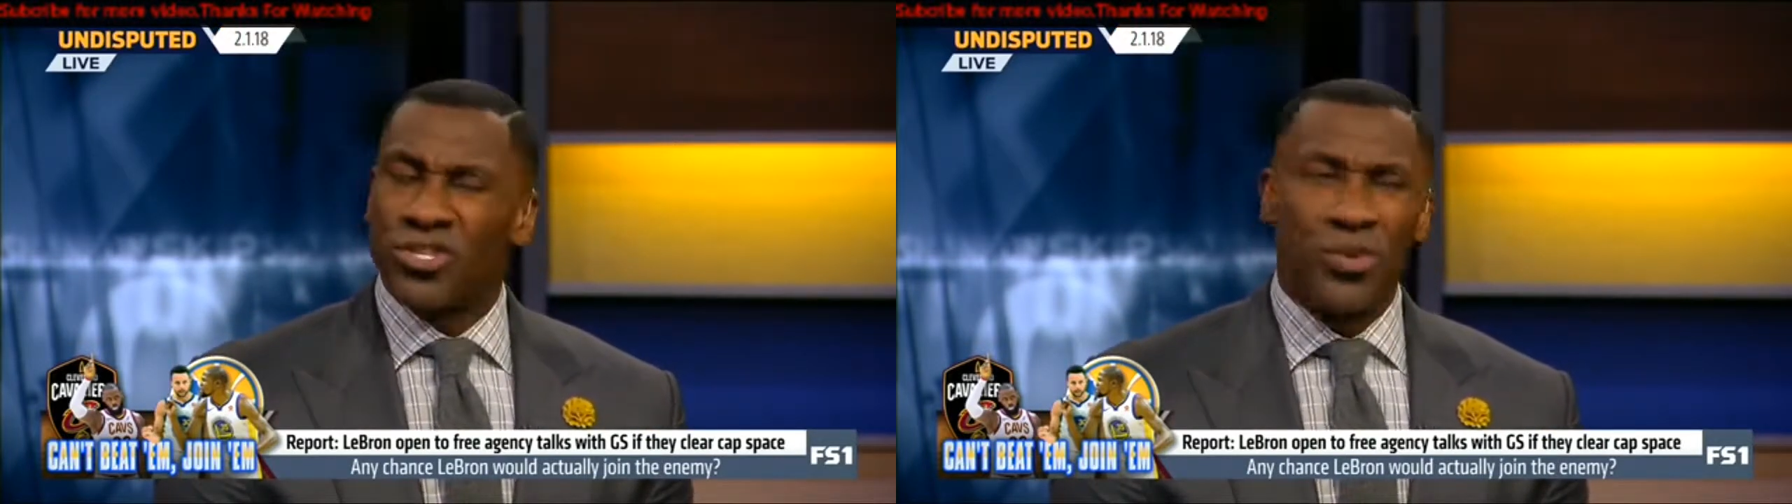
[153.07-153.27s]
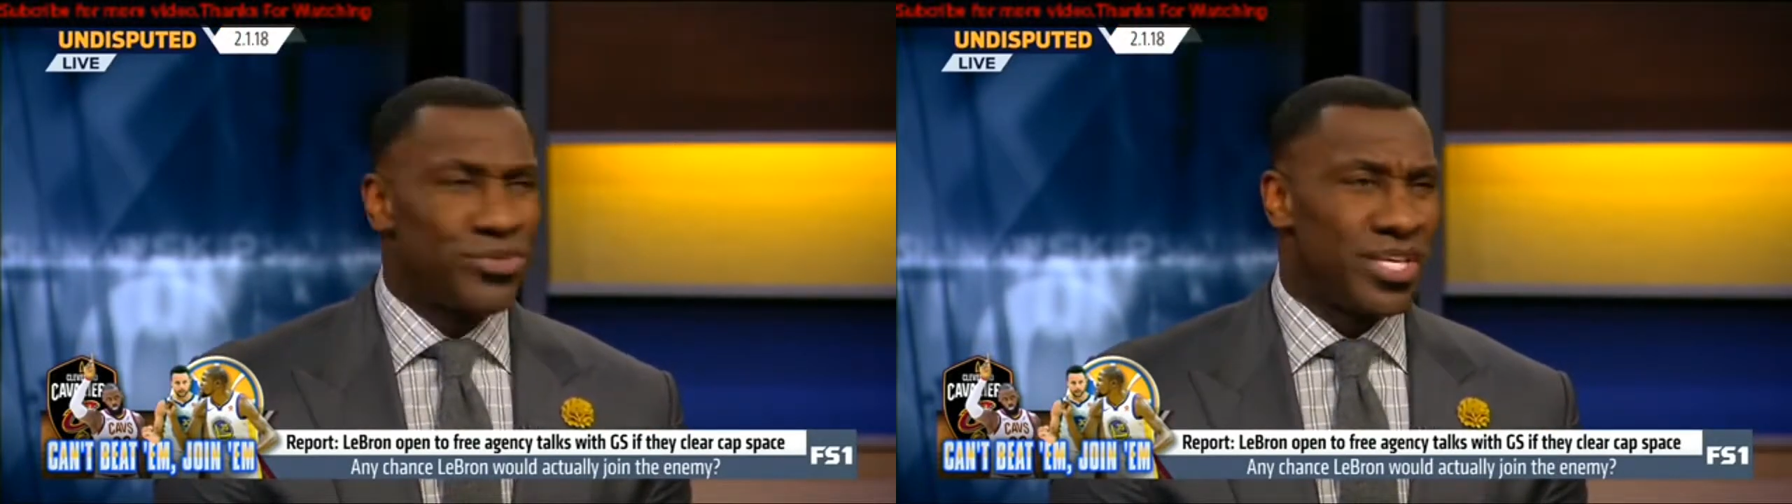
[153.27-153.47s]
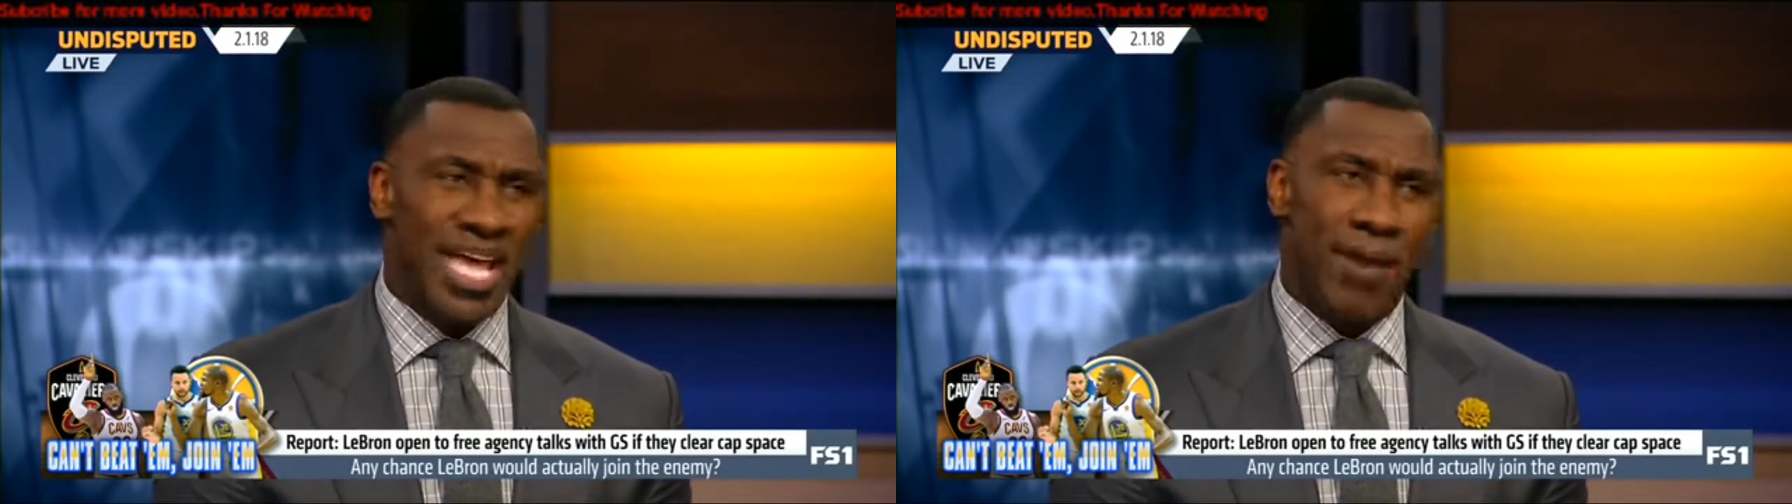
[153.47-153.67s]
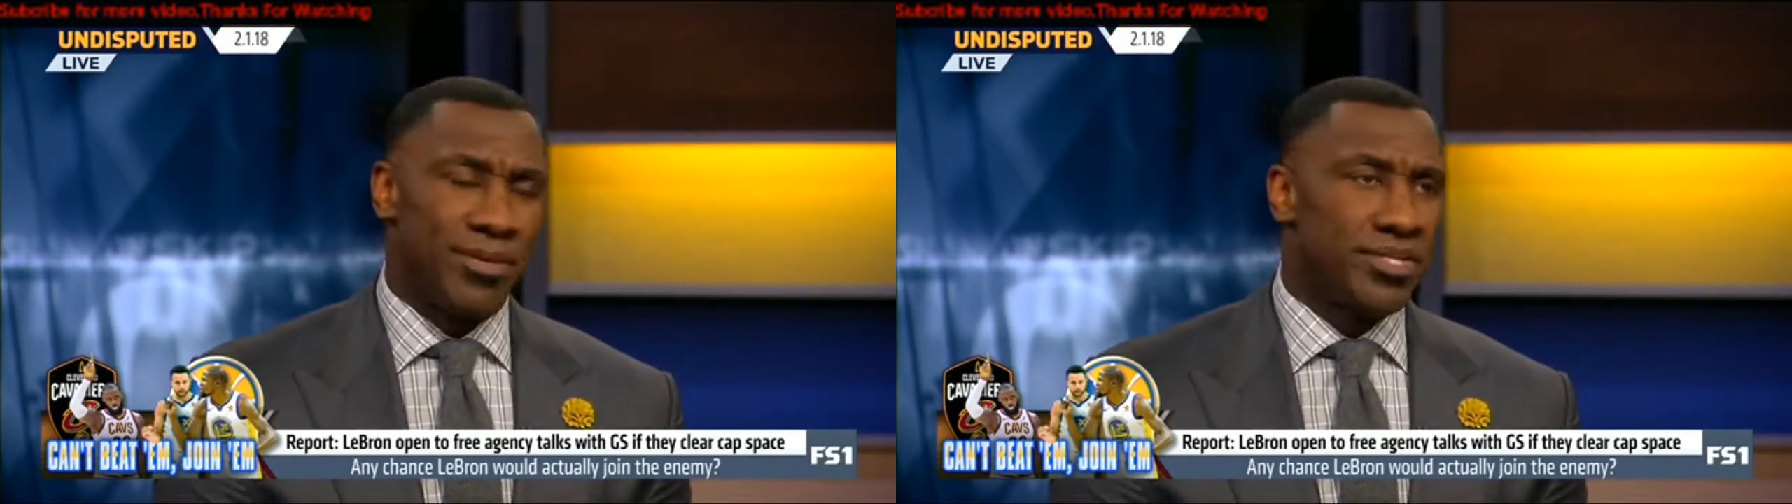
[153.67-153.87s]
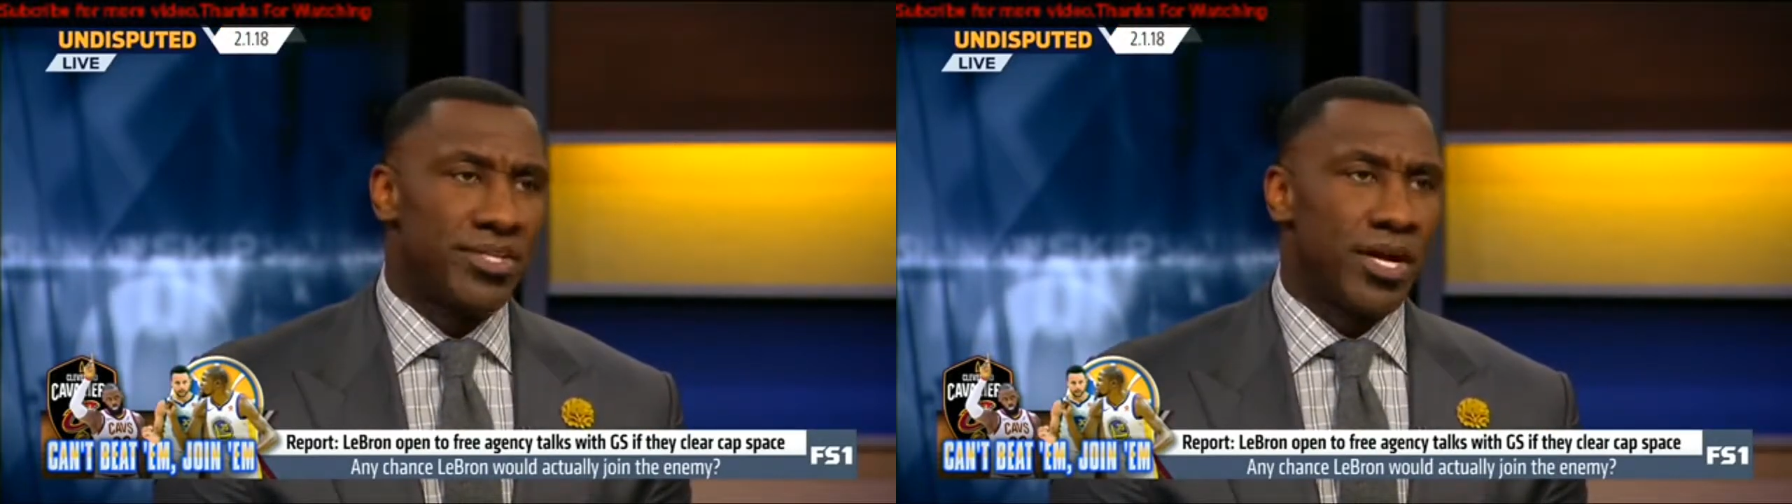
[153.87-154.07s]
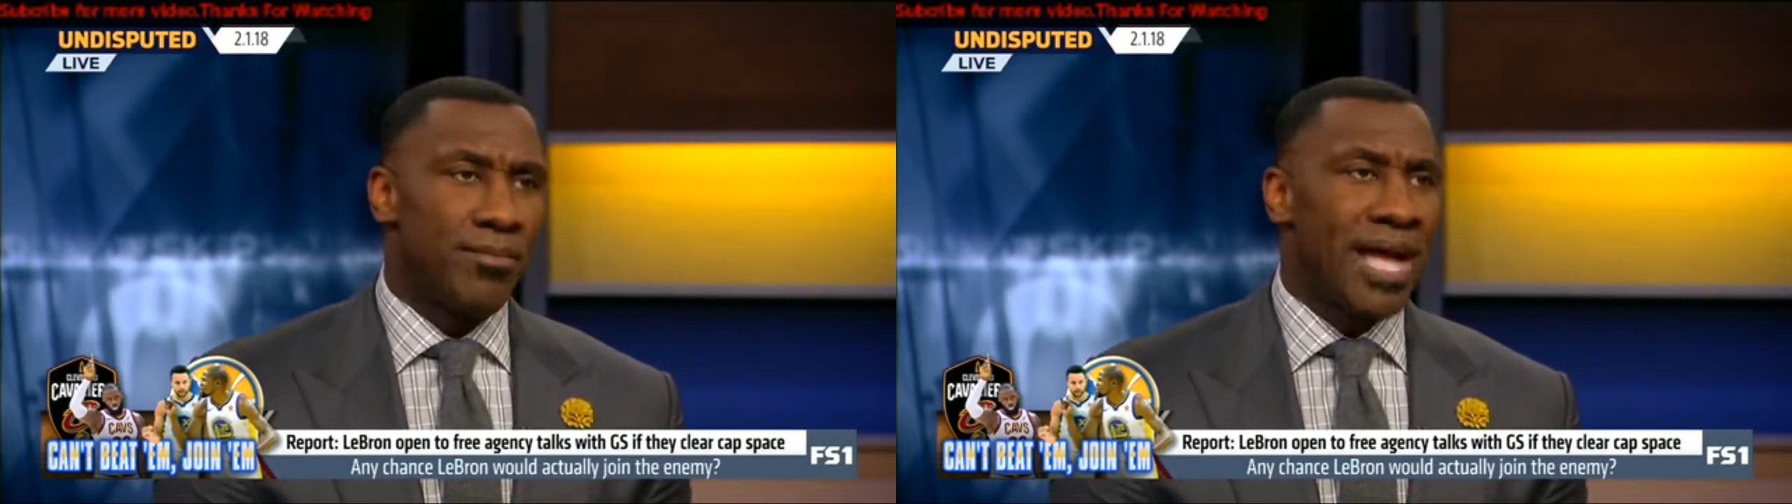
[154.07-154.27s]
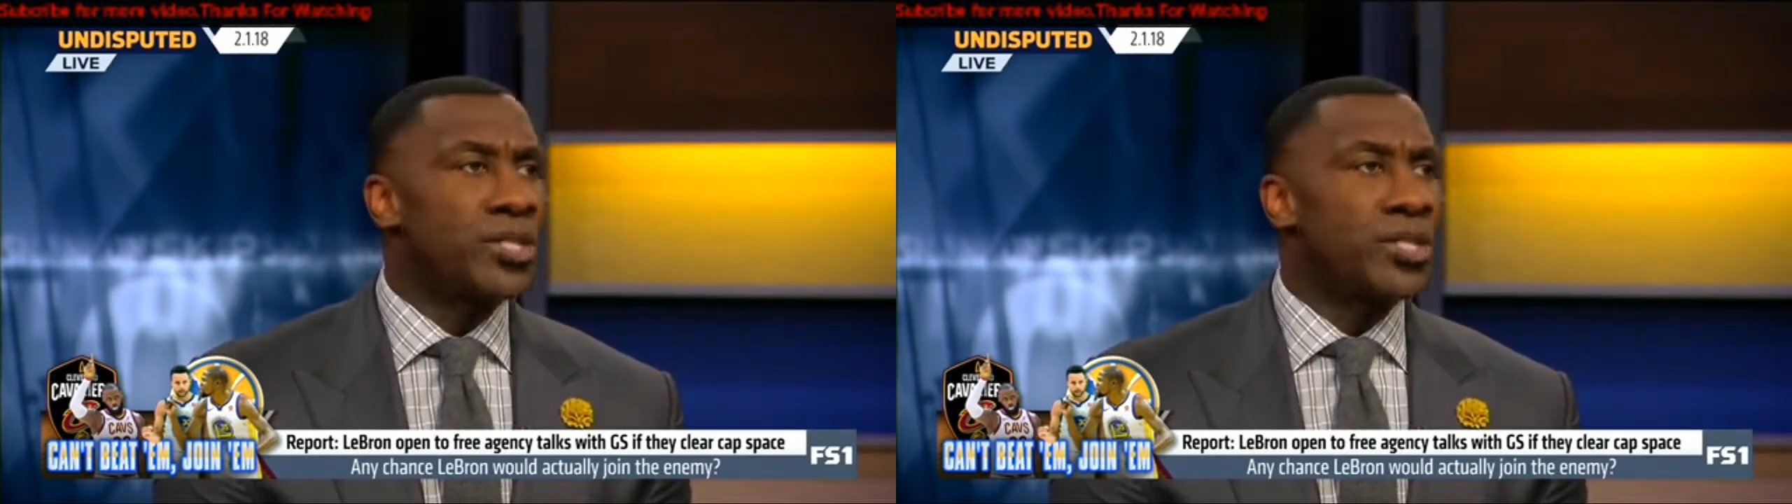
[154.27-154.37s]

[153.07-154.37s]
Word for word: just don't see it happening, Skip.